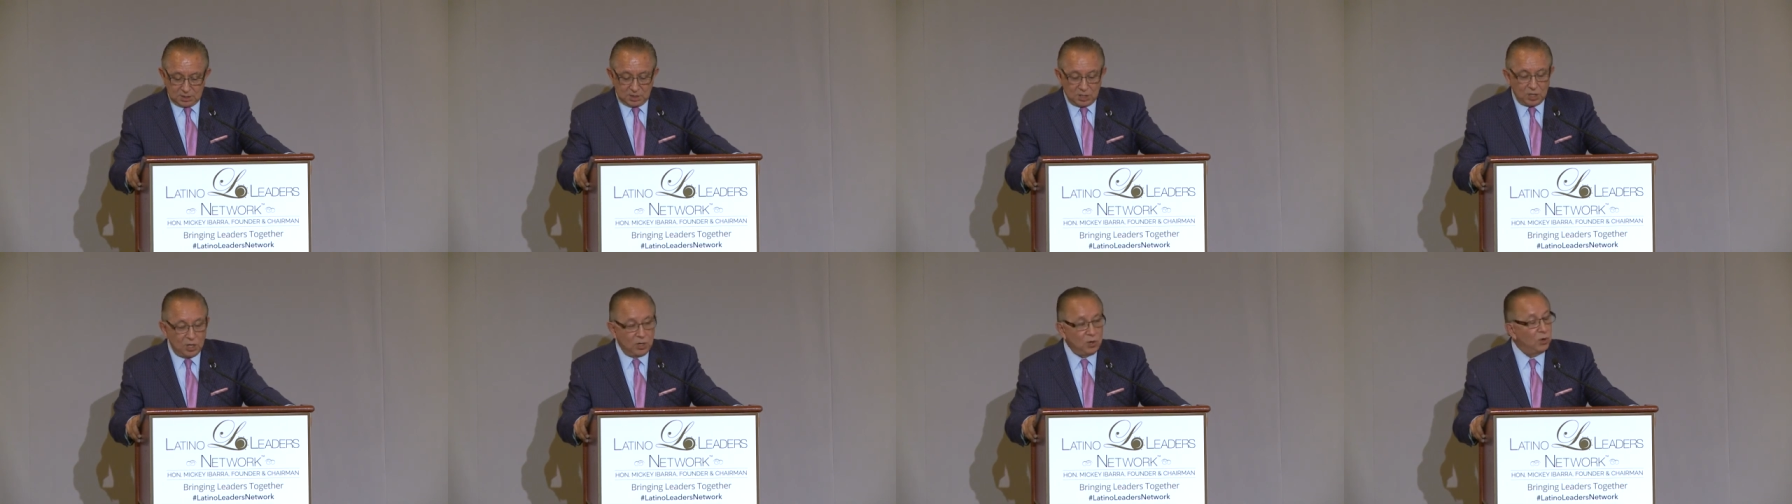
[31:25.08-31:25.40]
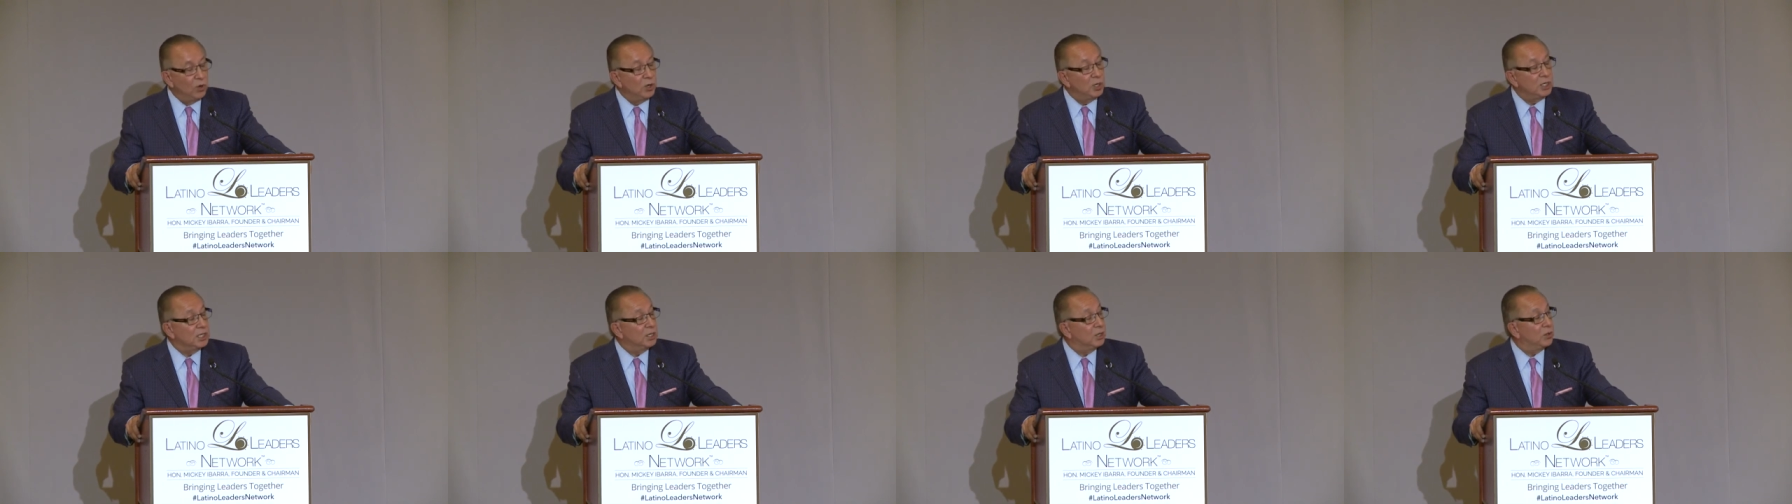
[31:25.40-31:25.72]
who
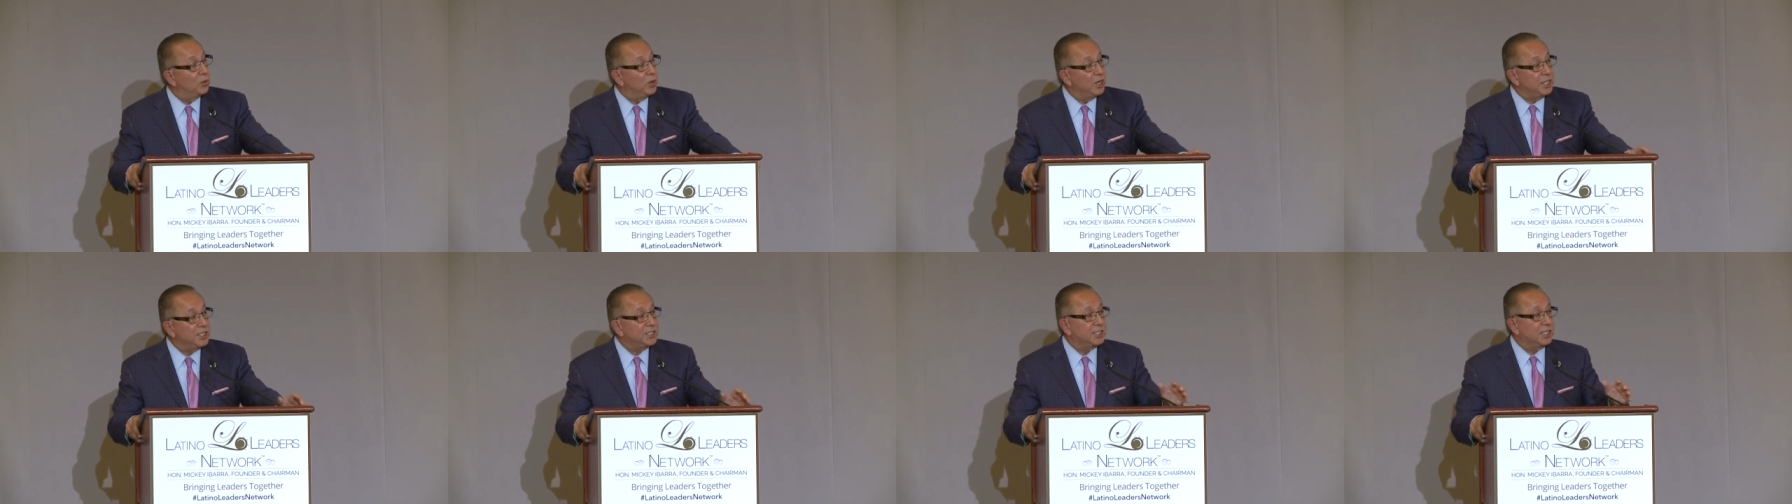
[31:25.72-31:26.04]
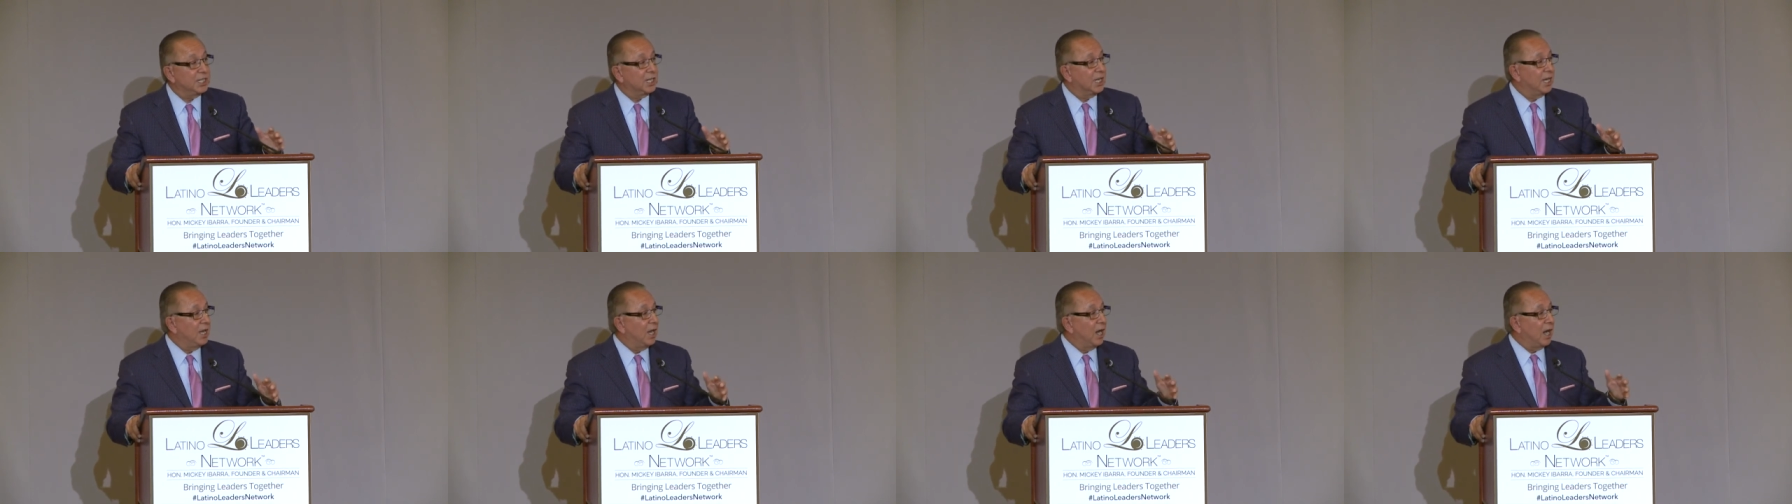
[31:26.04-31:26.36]
re-
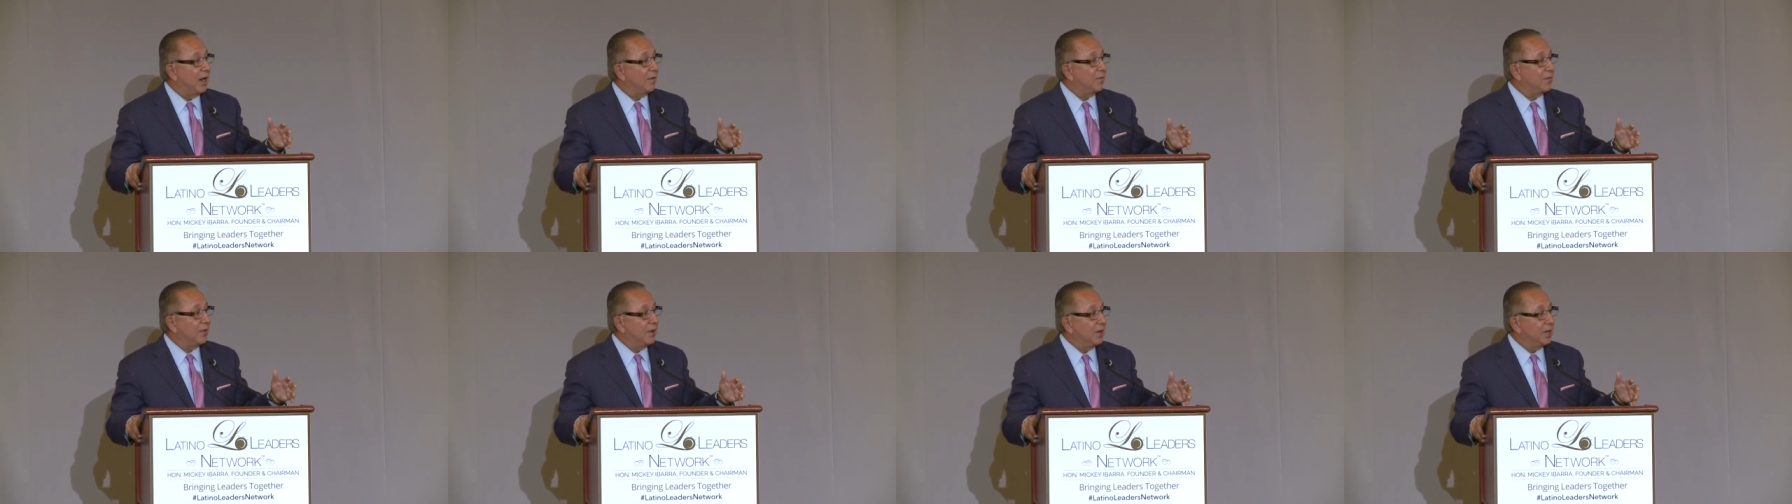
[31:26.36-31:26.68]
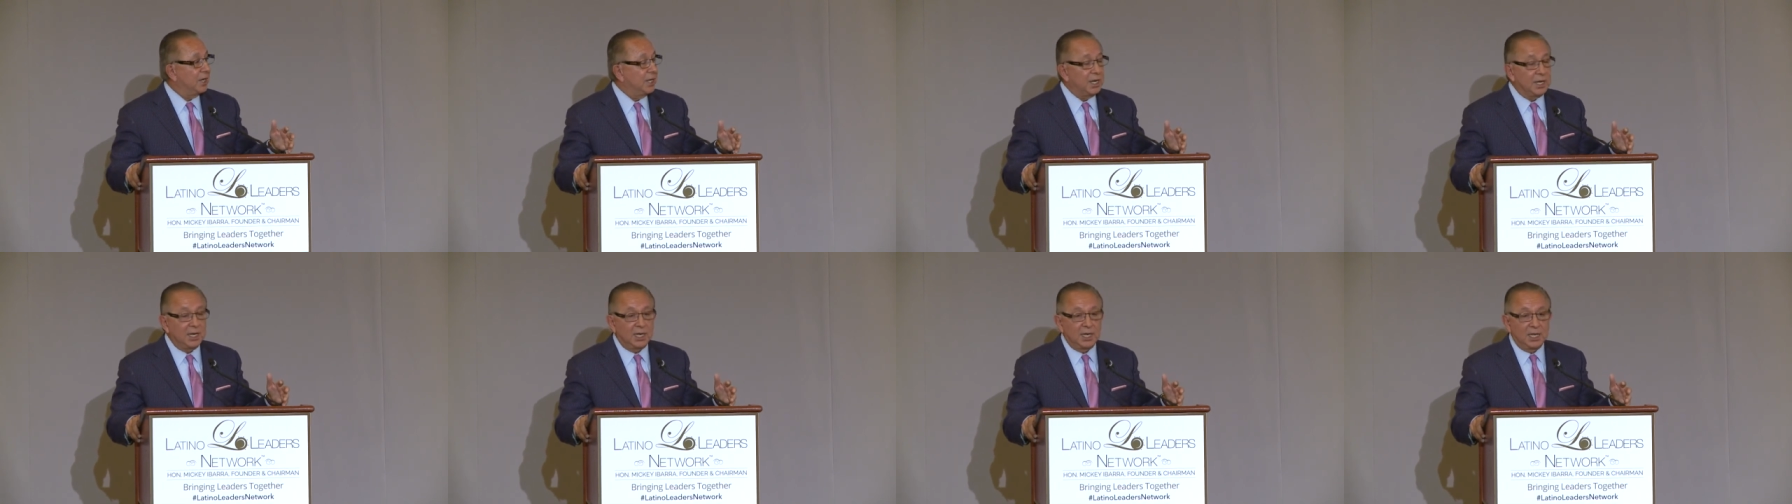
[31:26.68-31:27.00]
recently offered
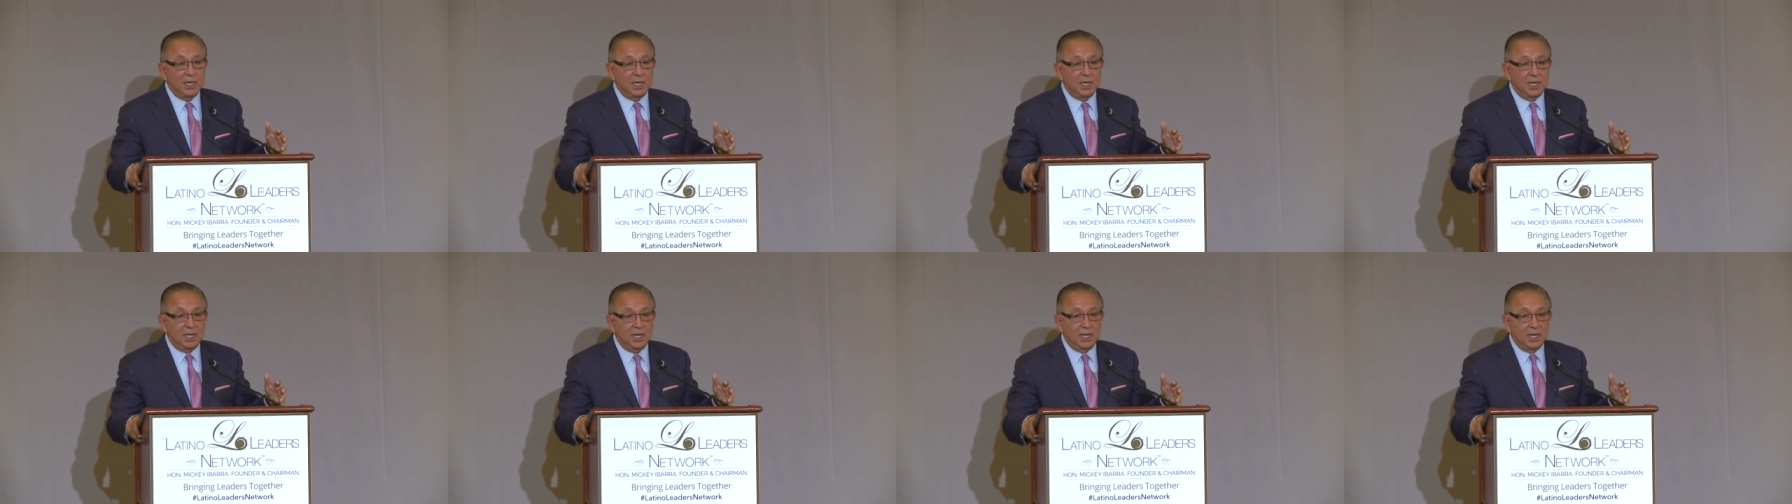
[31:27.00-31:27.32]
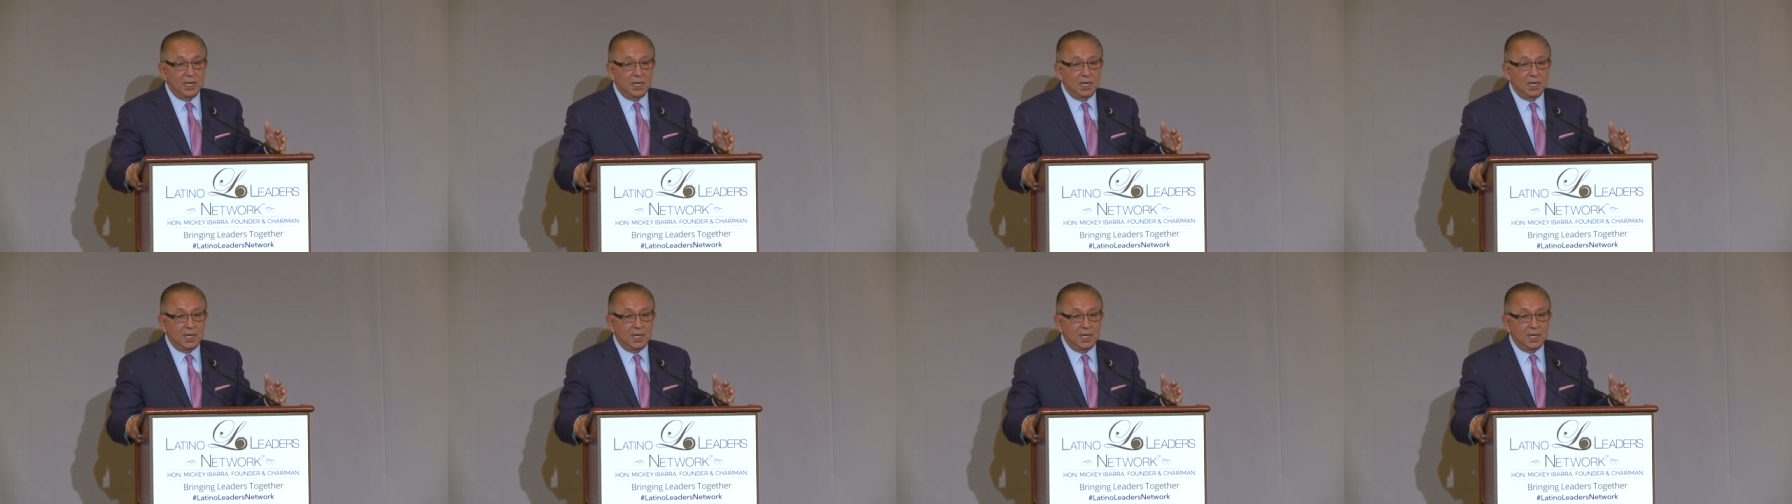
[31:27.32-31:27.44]
in